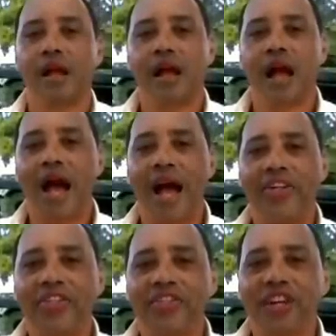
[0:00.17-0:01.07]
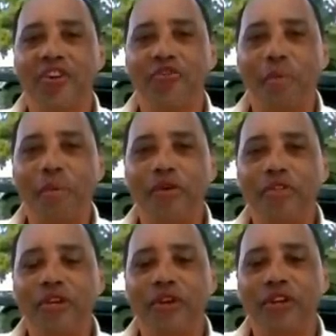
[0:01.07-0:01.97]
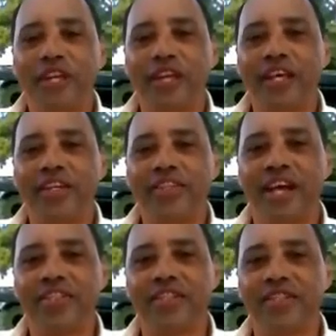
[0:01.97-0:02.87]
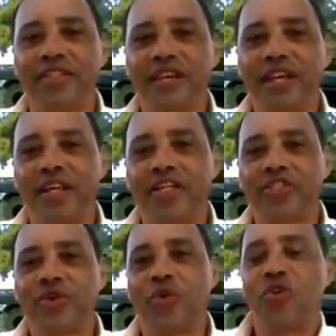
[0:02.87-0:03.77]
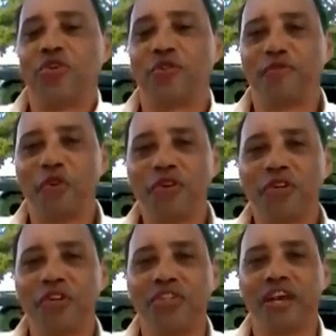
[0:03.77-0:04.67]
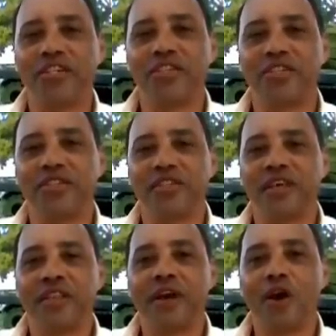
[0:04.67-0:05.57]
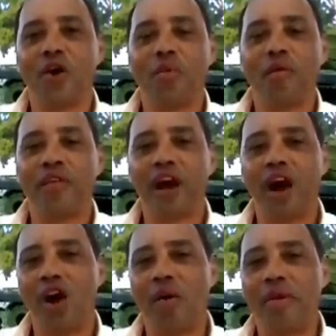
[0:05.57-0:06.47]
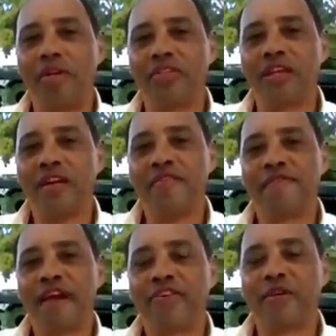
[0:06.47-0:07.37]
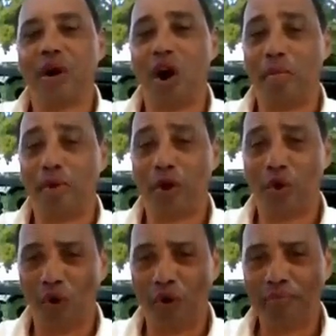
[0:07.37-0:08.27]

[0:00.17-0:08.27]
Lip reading: Hi, this is Andre Military in Killeen, Texas, next door to Fort Hood, Texas, the home of the Army's Phantom Armored Corps.